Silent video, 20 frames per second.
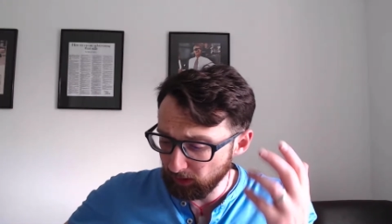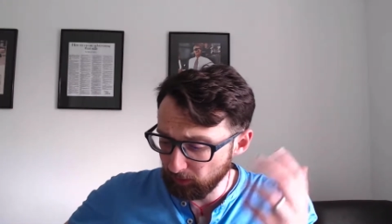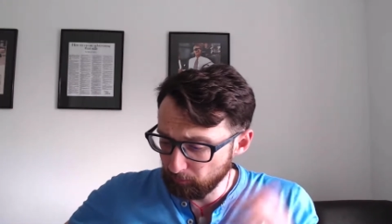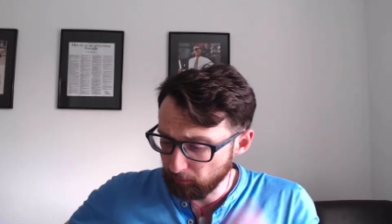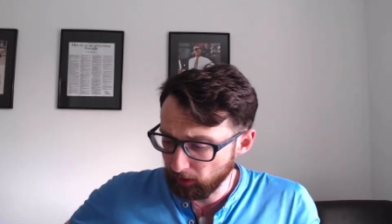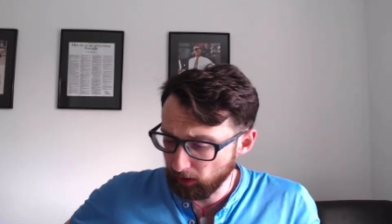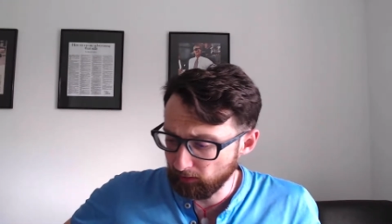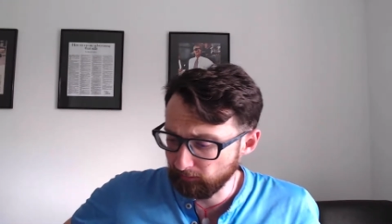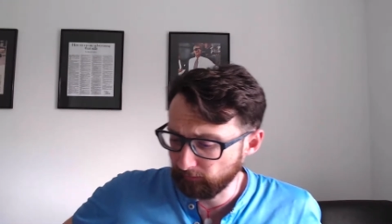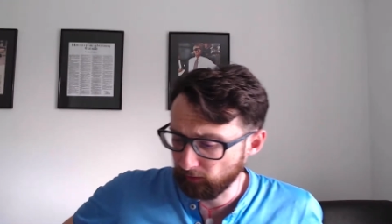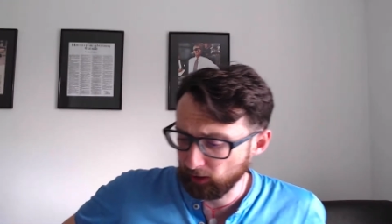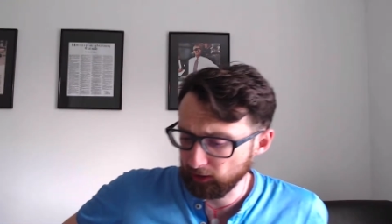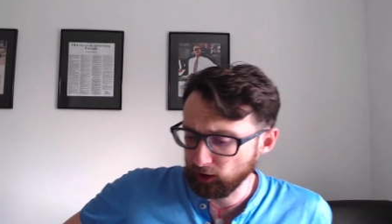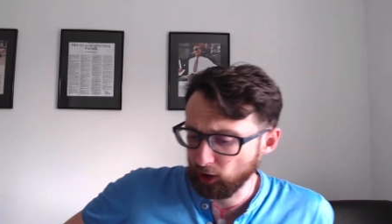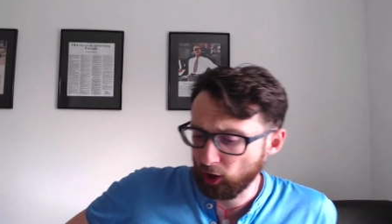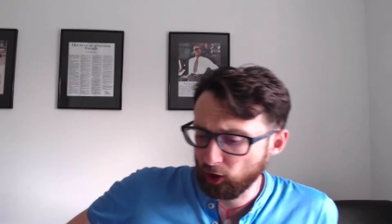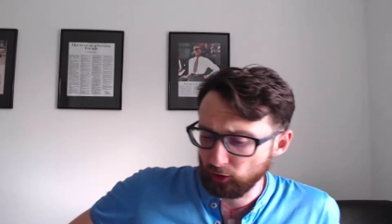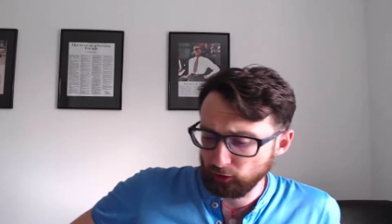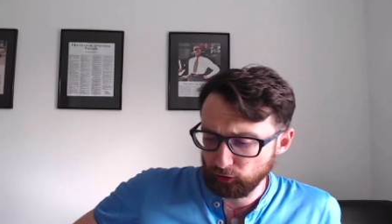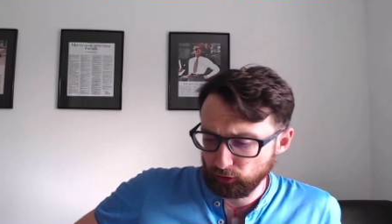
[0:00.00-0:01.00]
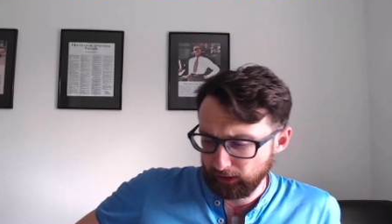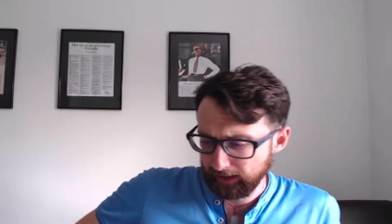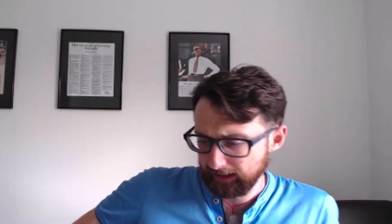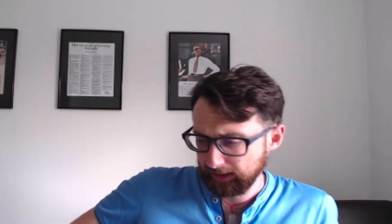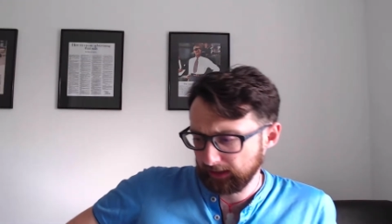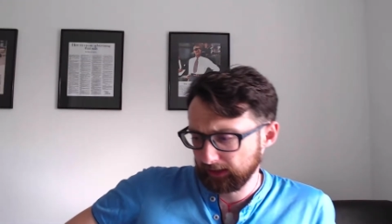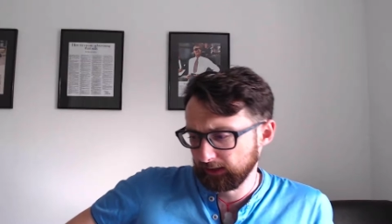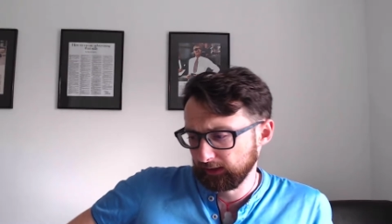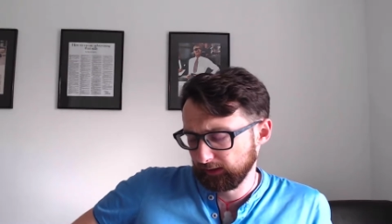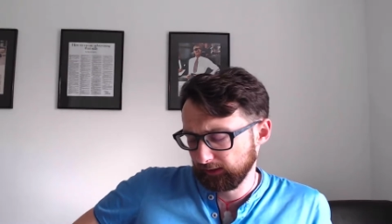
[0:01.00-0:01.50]
But I find a hot
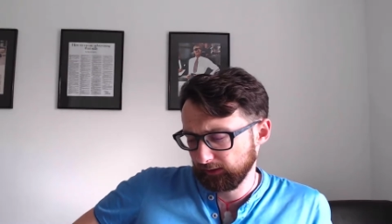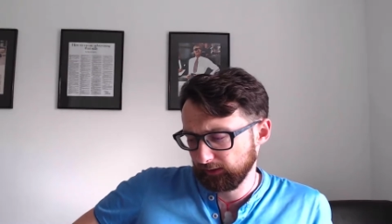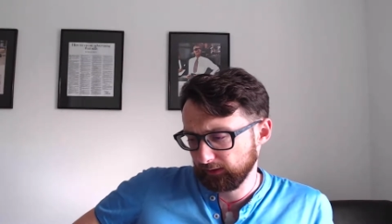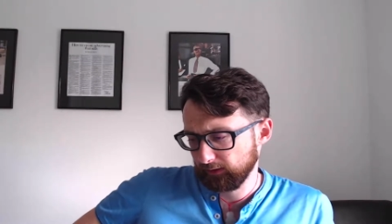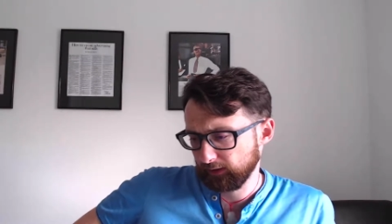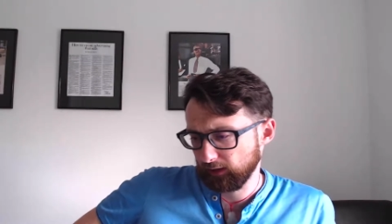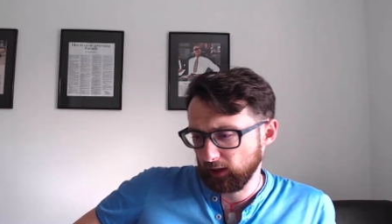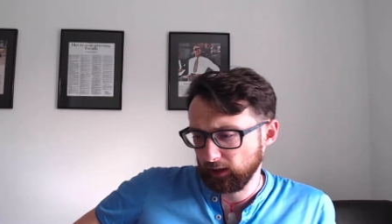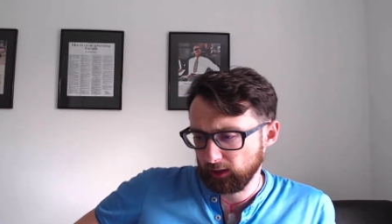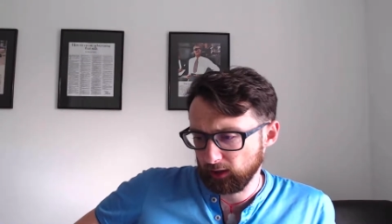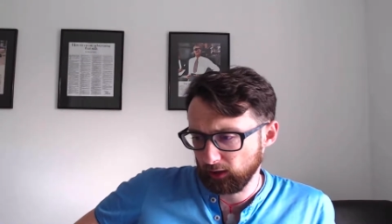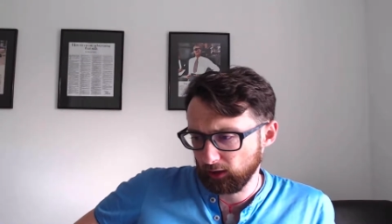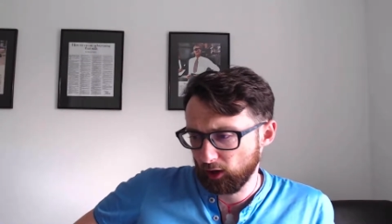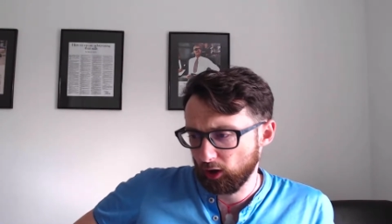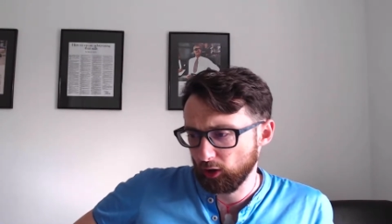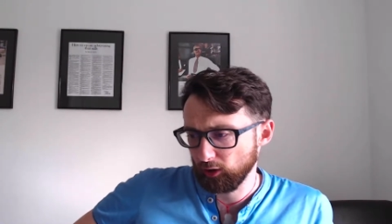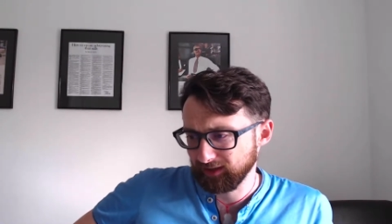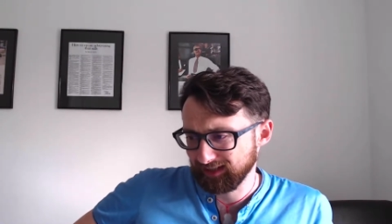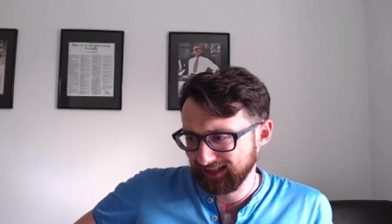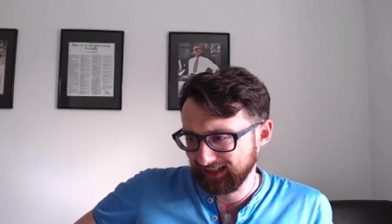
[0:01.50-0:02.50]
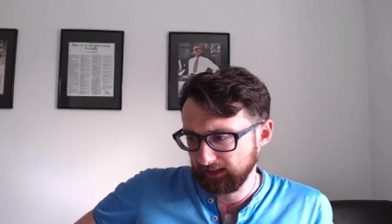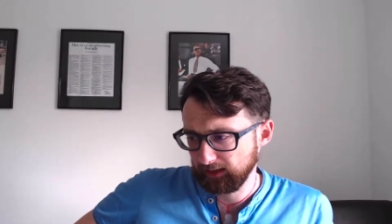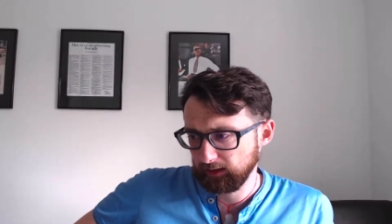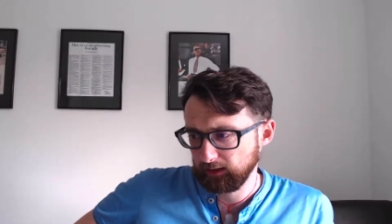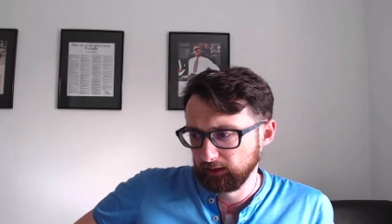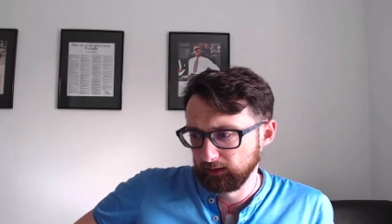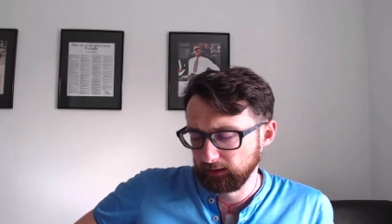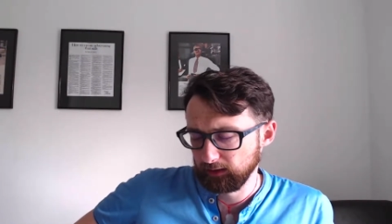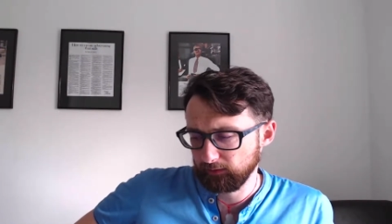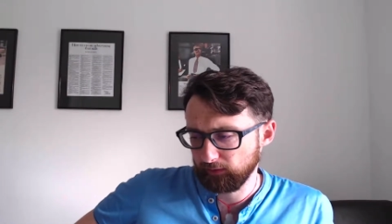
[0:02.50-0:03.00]
drink, like a hot
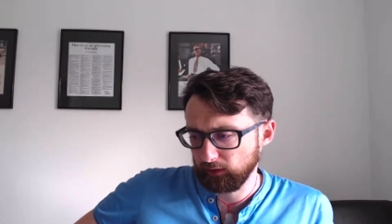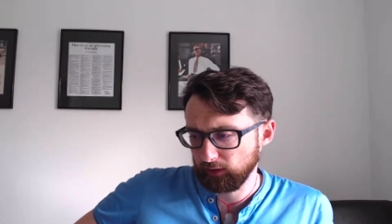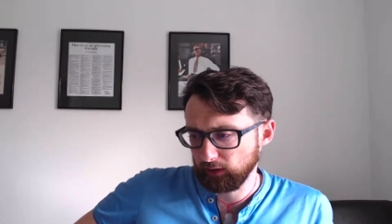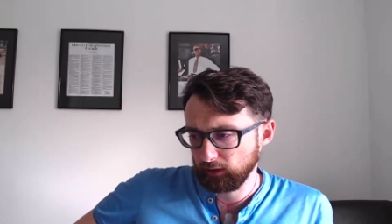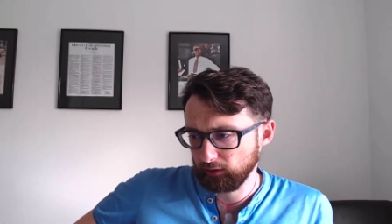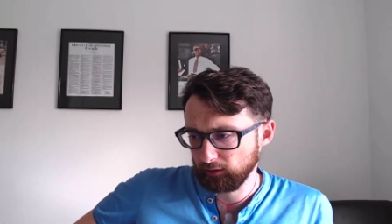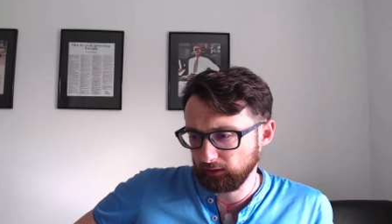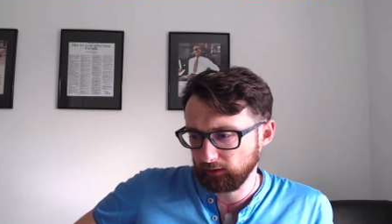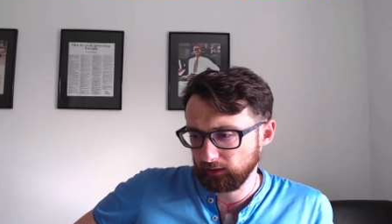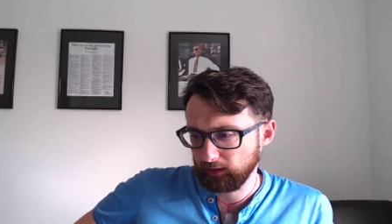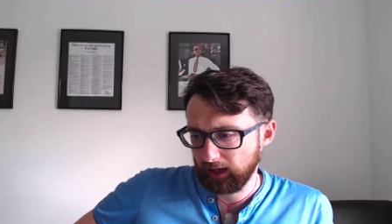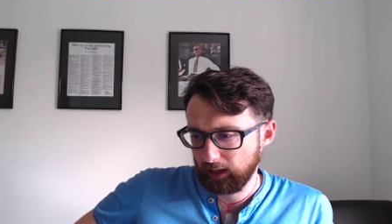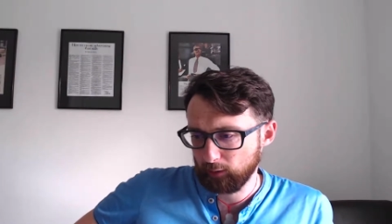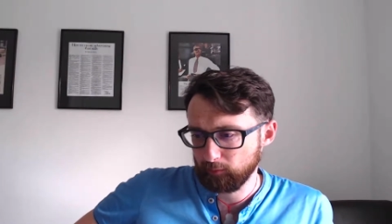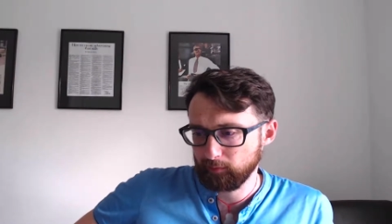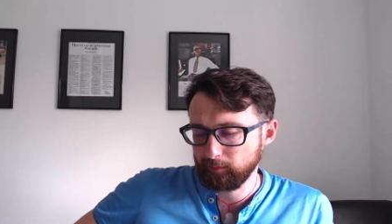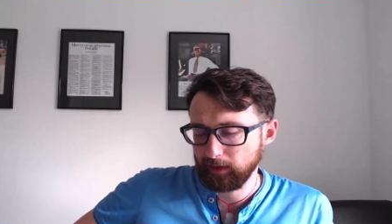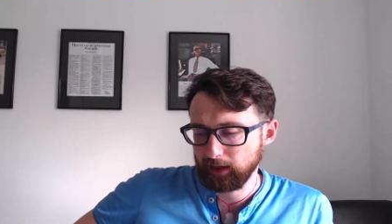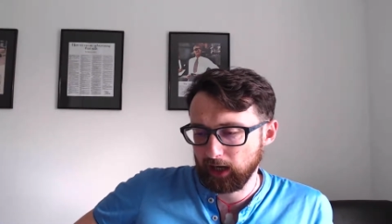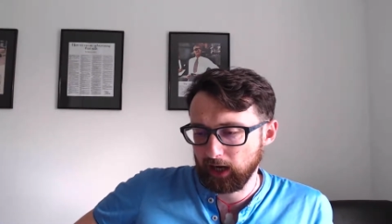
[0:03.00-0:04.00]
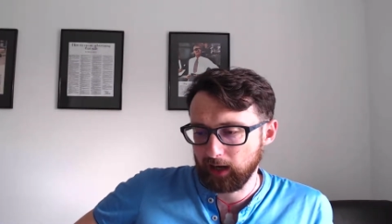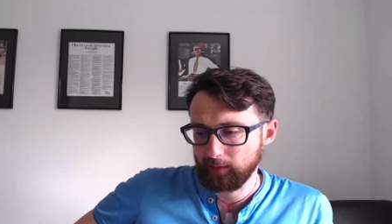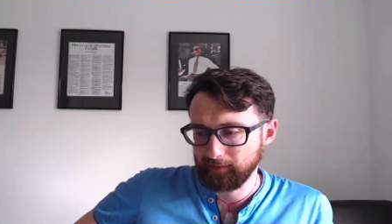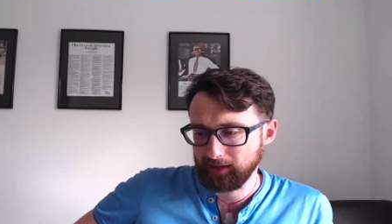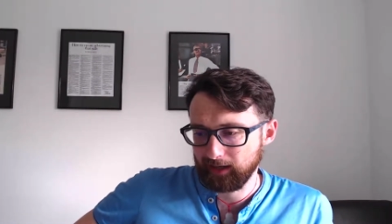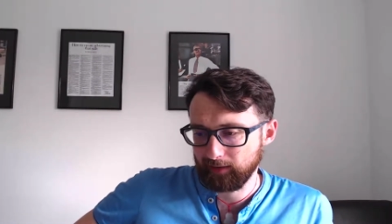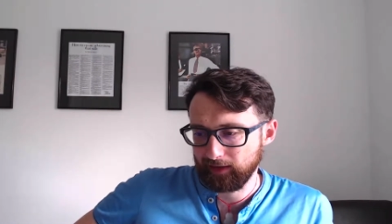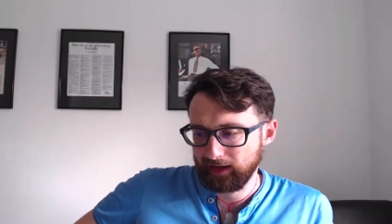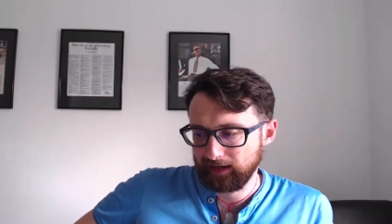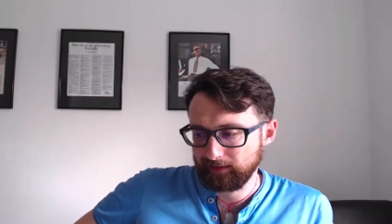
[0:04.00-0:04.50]
tea, is very good at helping me calm
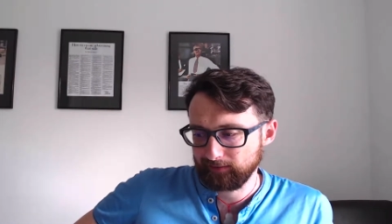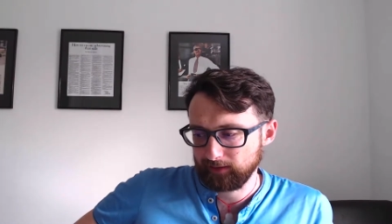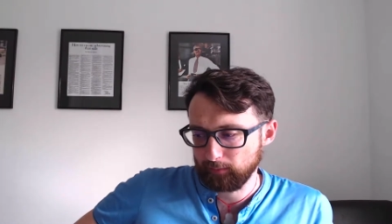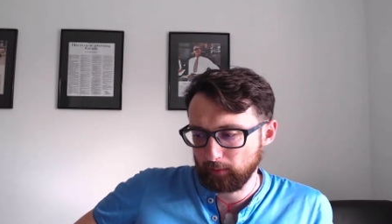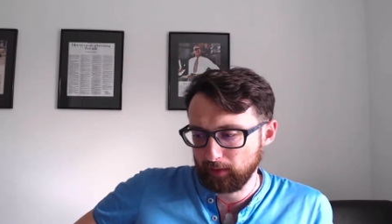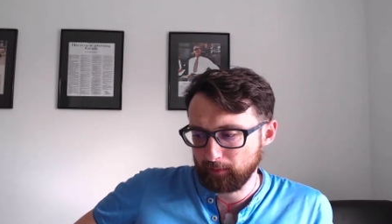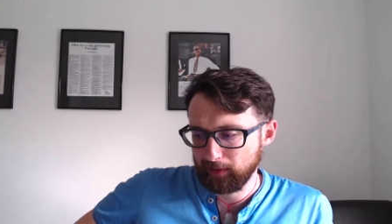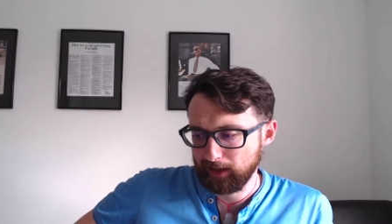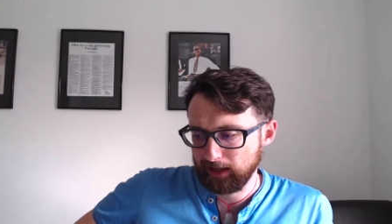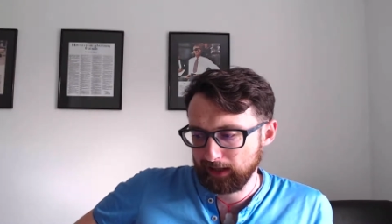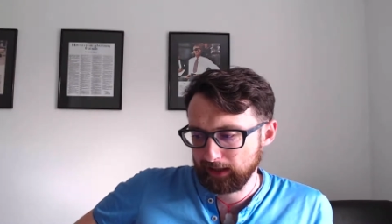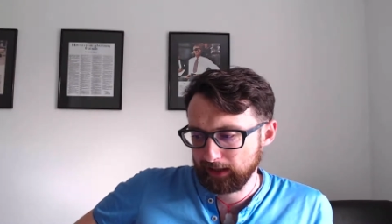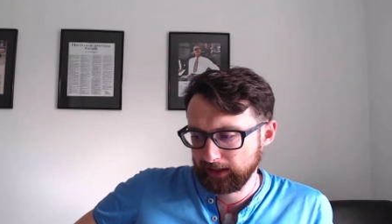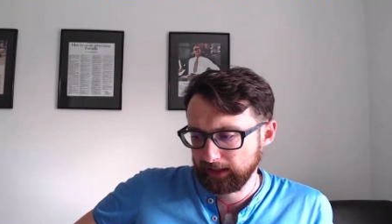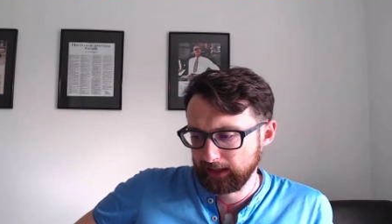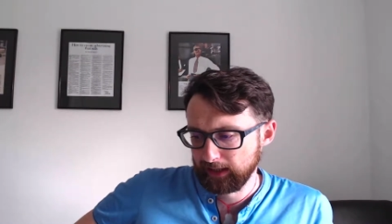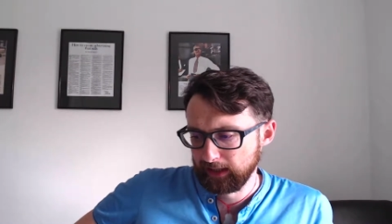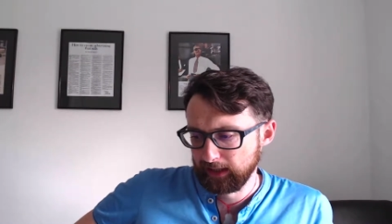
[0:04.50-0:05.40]
down after my bath